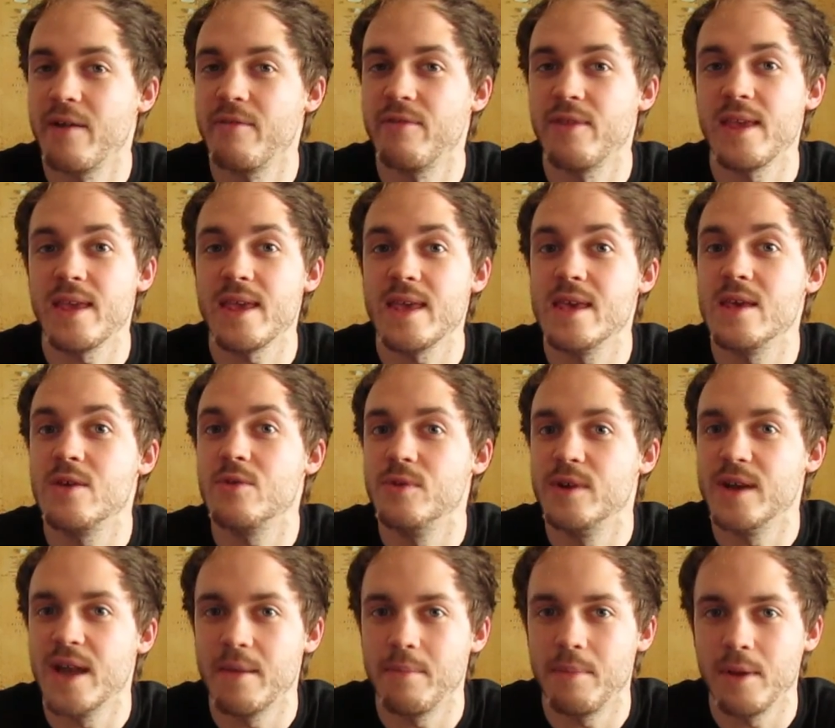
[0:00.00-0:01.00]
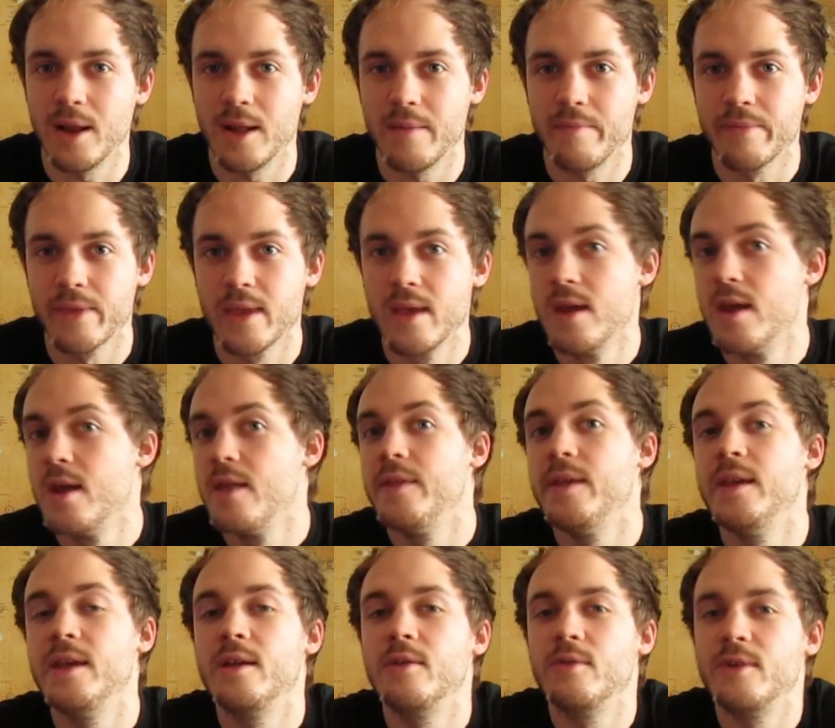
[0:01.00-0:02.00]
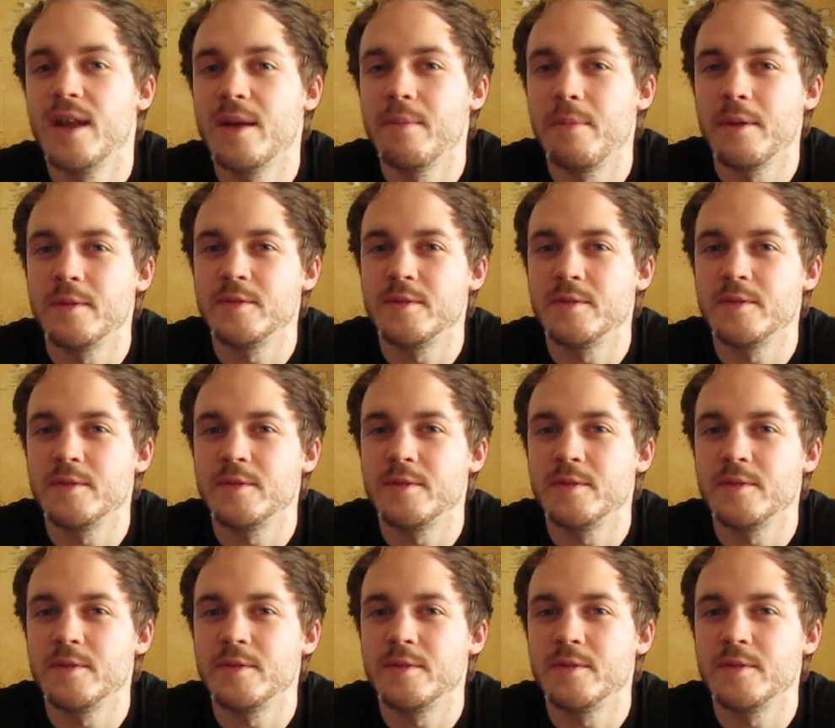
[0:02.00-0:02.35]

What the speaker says: of the Eagle Nebula. The Eagle Nebula